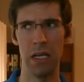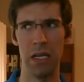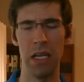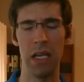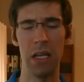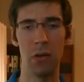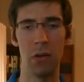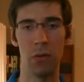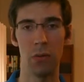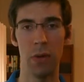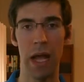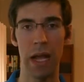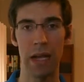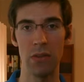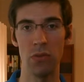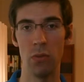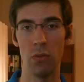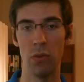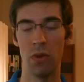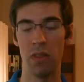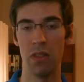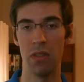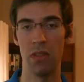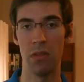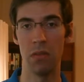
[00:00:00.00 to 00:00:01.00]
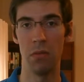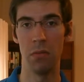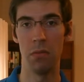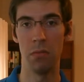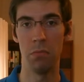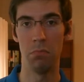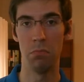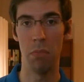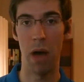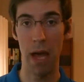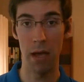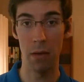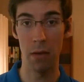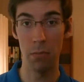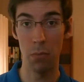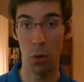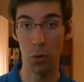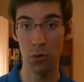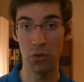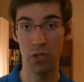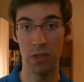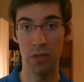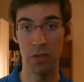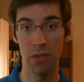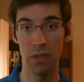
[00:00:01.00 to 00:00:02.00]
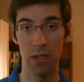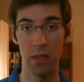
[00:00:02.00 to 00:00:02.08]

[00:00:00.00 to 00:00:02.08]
interact with my emotions